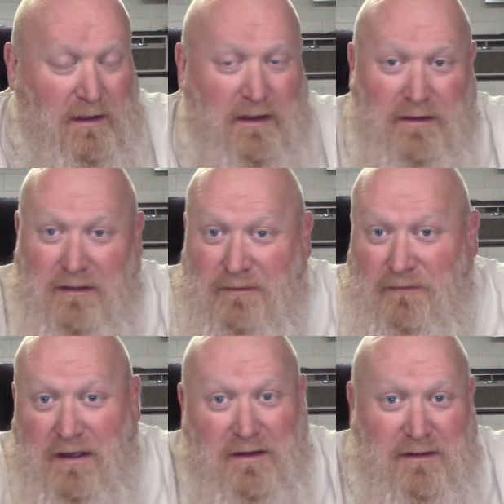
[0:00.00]
hey, that's
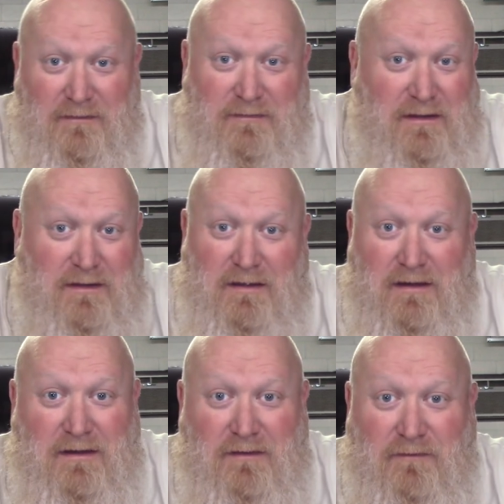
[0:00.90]
fine. I understand you got
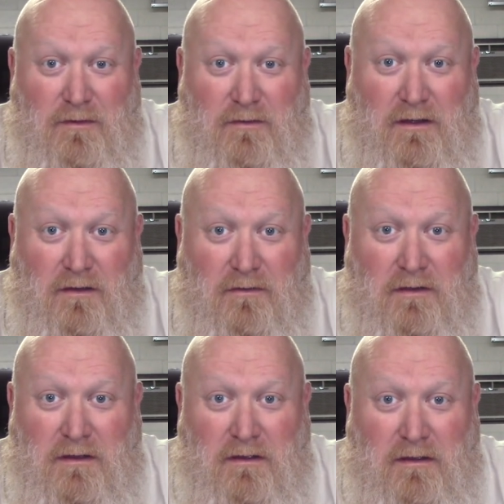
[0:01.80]
to take a phone call.
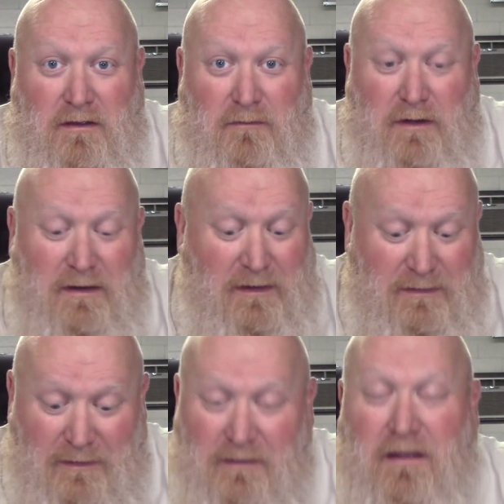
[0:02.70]
But I can't
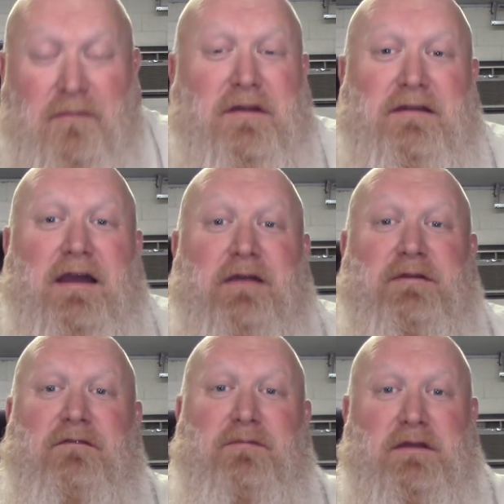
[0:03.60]
tell you how many times
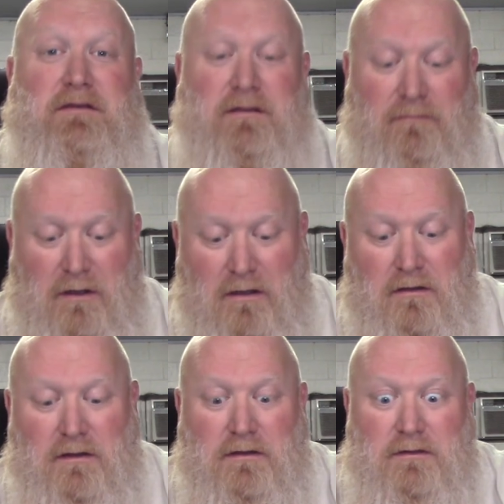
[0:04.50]
I've been to the
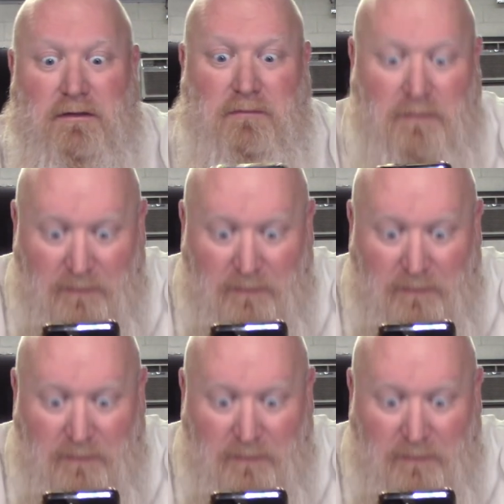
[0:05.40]
mall and this is what